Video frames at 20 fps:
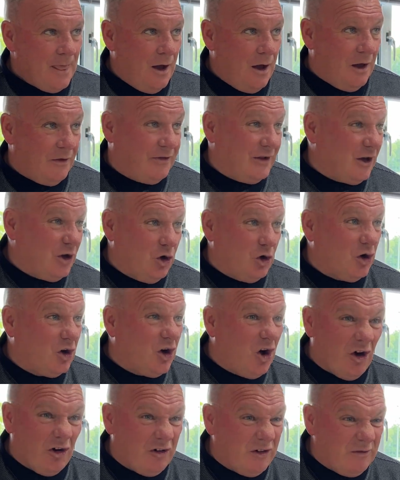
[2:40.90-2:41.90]
I think on
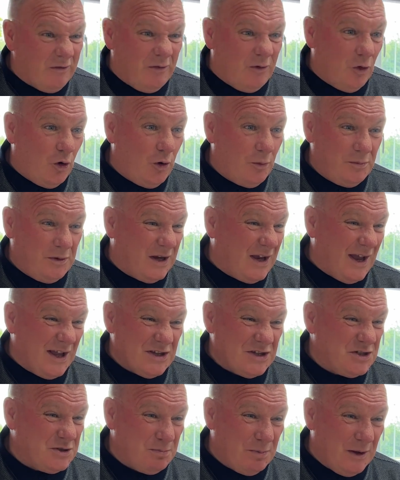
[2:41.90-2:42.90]
current form, you
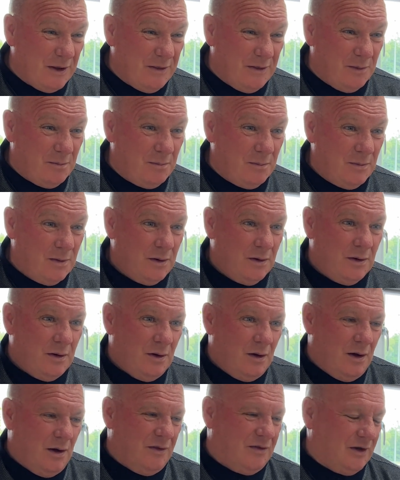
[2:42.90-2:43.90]
can't split them.
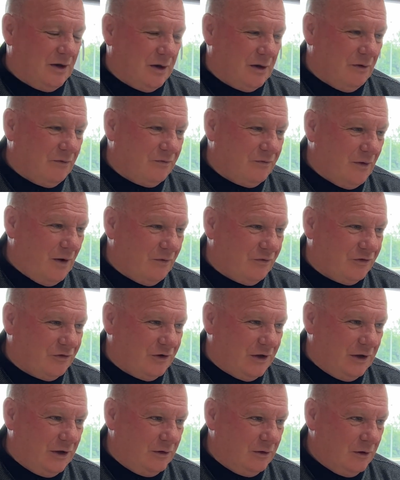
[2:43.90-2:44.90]
I think I've I've
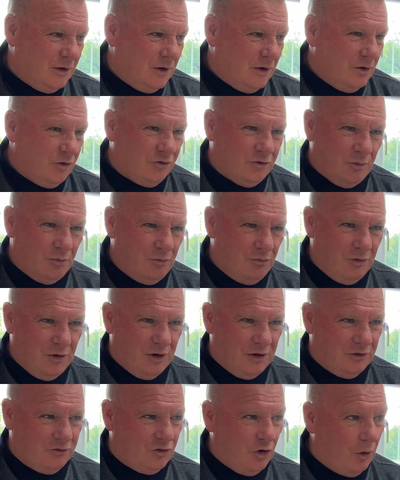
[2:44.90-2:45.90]
seen some
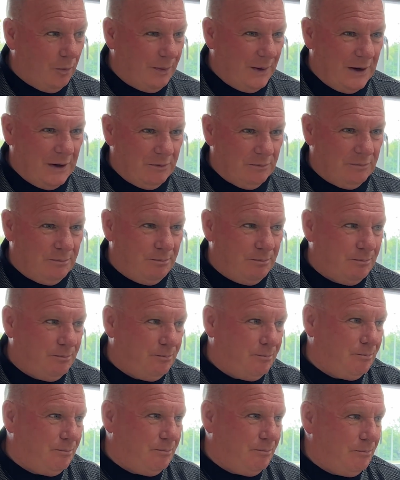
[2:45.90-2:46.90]
really top end
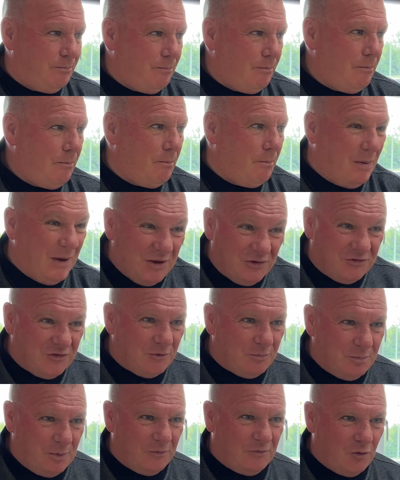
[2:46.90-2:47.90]
bits
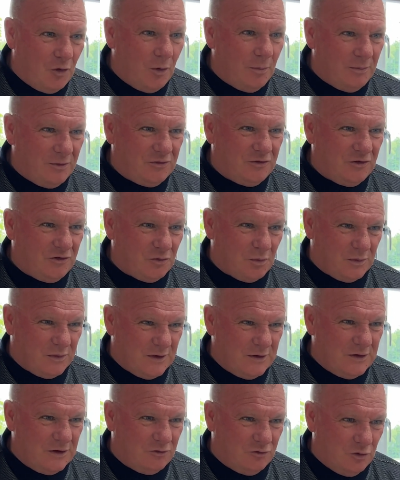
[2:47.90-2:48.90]
of performances
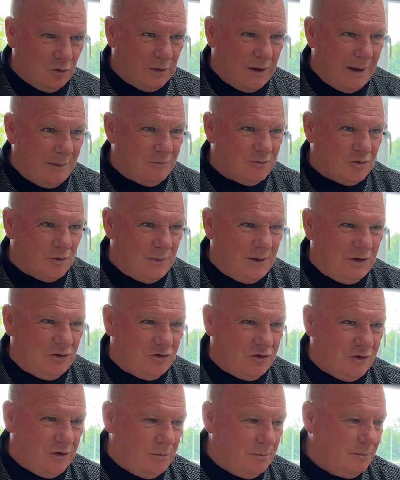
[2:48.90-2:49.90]
within the two games from each
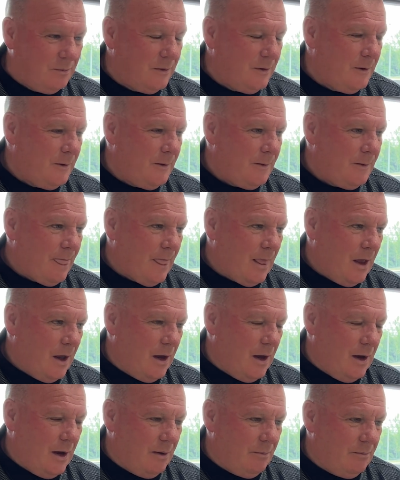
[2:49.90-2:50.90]
of them.
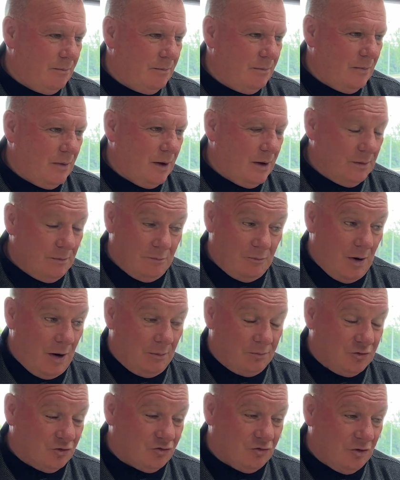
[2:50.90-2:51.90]
Um, I'm
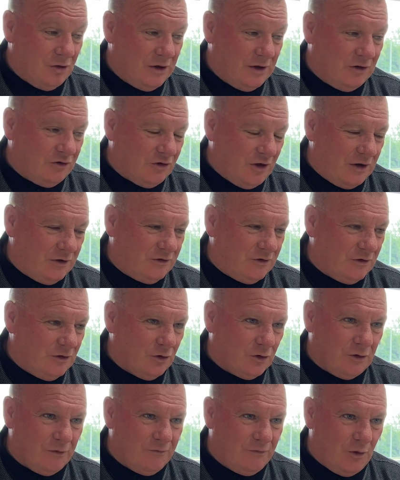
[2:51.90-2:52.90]
I'm just really excited and
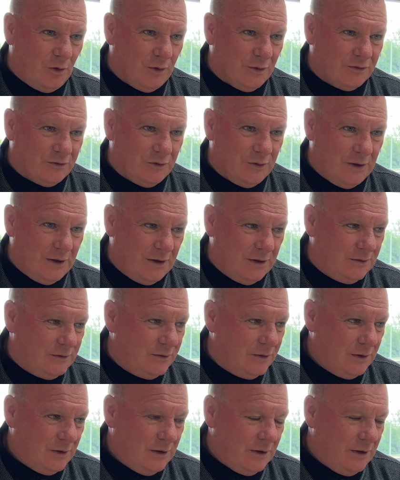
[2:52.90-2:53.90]
looking forward to it.
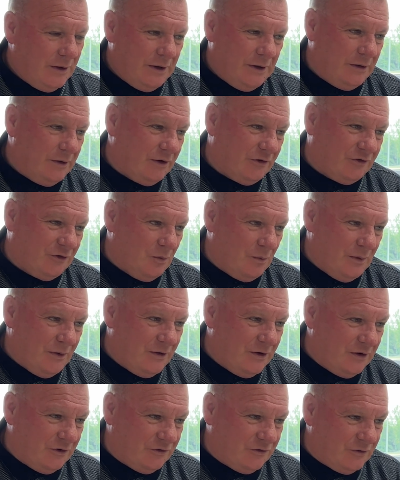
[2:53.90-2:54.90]
And and listen,
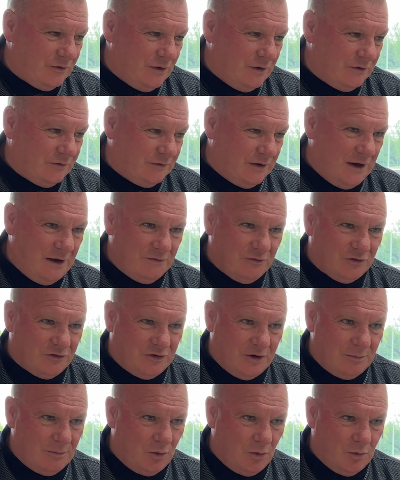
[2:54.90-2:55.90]
whether it's uh, Dave or
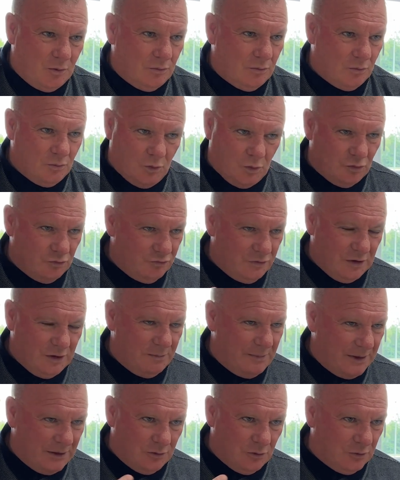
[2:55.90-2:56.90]
Simo, won't really
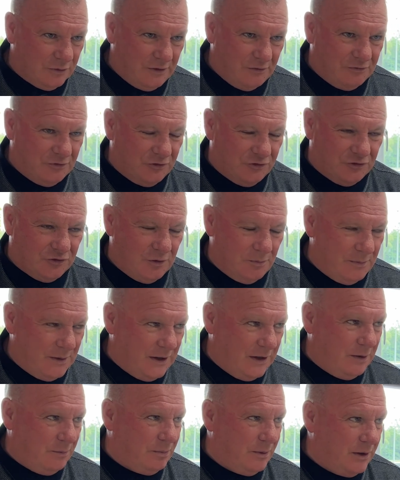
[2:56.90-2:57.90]
make no difference to
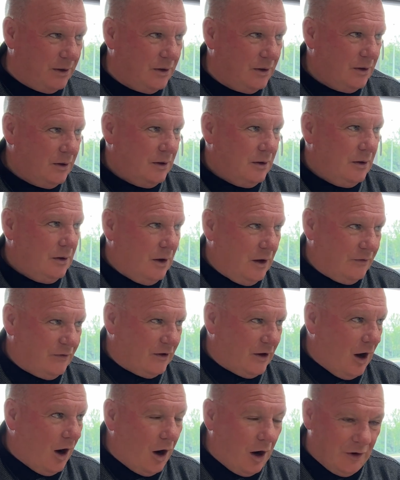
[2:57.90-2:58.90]
me, but I
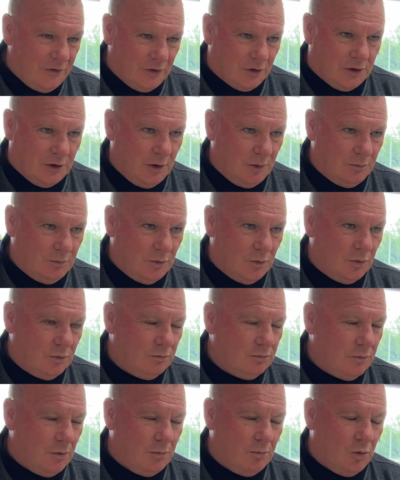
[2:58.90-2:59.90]
think either club will,
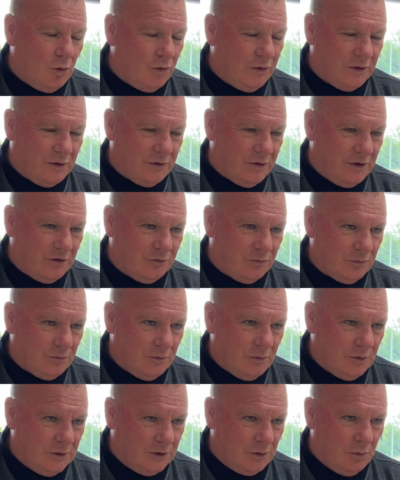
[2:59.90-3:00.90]
will more than grace
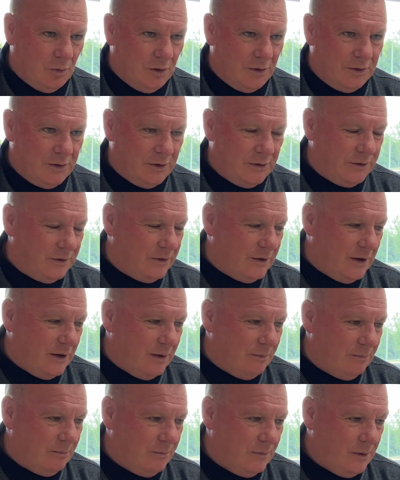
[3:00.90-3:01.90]
League One, and
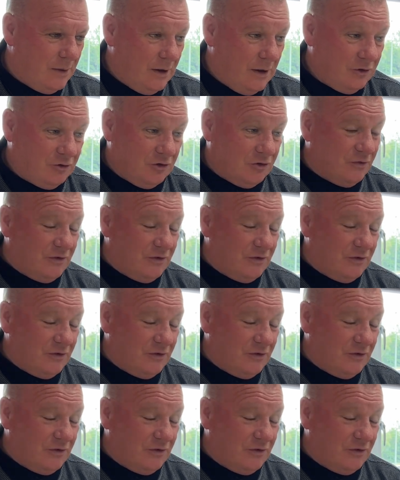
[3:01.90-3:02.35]
um, it's just